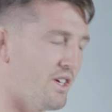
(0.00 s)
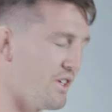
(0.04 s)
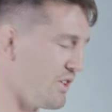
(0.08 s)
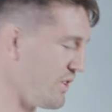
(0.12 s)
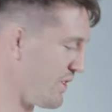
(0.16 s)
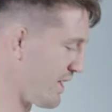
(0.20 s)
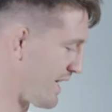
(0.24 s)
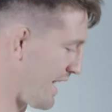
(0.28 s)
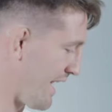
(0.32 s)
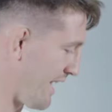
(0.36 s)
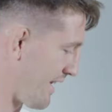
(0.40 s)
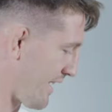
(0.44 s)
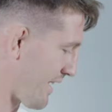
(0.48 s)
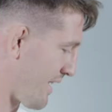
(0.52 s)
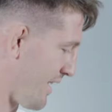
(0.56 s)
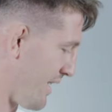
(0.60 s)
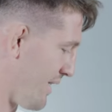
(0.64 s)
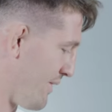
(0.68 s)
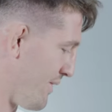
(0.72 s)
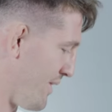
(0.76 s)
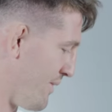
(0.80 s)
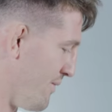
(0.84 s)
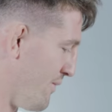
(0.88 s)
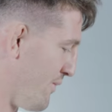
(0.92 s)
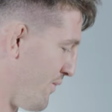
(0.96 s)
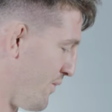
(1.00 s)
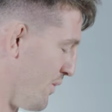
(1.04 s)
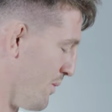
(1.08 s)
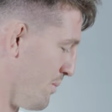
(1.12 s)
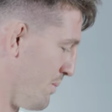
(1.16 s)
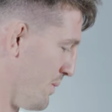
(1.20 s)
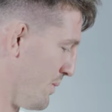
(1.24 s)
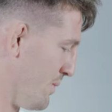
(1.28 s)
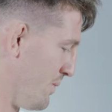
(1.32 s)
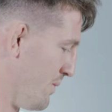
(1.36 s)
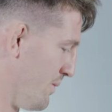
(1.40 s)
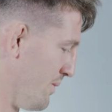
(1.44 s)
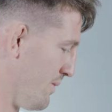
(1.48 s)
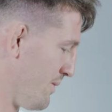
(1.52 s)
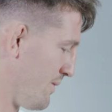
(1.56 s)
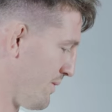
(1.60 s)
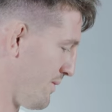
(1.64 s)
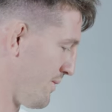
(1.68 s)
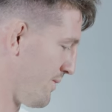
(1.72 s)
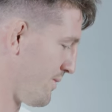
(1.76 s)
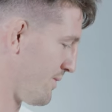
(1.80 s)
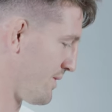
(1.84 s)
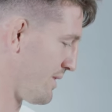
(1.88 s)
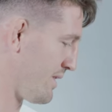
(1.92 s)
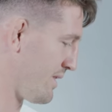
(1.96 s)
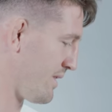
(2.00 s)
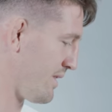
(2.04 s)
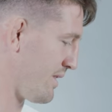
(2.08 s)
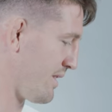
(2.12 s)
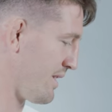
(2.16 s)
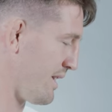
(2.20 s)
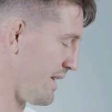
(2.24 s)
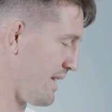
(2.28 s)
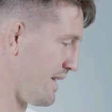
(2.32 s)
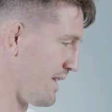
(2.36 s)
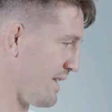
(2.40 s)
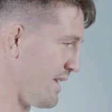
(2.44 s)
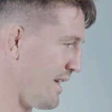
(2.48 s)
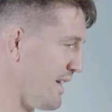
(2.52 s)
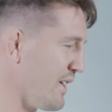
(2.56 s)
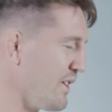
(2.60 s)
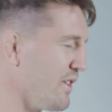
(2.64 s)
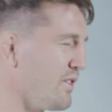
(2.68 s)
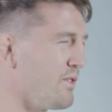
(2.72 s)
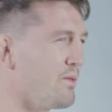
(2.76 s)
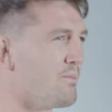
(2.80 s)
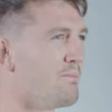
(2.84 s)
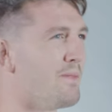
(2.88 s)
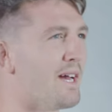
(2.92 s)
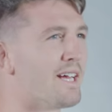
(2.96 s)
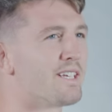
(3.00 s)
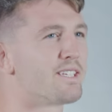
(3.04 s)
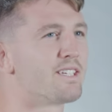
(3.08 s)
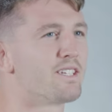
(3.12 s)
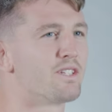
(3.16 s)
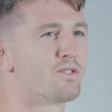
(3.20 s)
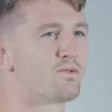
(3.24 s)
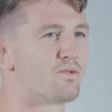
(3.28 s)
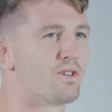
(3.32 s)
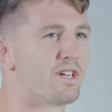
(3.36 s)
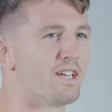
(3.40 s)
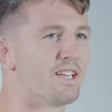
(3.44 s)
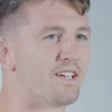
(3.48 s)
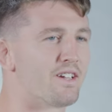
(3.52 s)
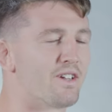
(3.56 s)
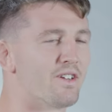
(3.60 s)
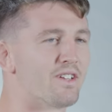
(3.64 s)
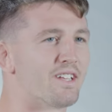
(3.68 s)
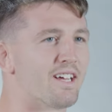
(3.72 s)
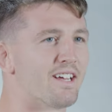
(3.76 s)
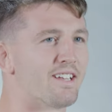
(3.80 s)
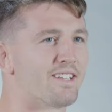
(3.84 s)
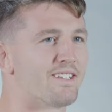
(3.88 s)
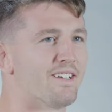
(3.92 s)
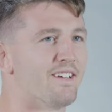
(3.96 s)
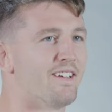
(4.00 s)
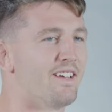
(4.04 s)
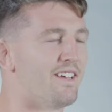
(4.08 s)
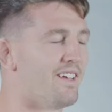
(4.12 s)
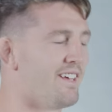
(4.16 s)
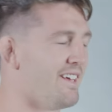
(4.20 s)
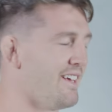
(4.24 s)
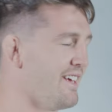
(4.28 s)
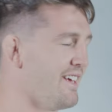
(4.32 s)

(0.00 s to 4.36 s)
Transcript: You get kind of in football, like Messi's really good at it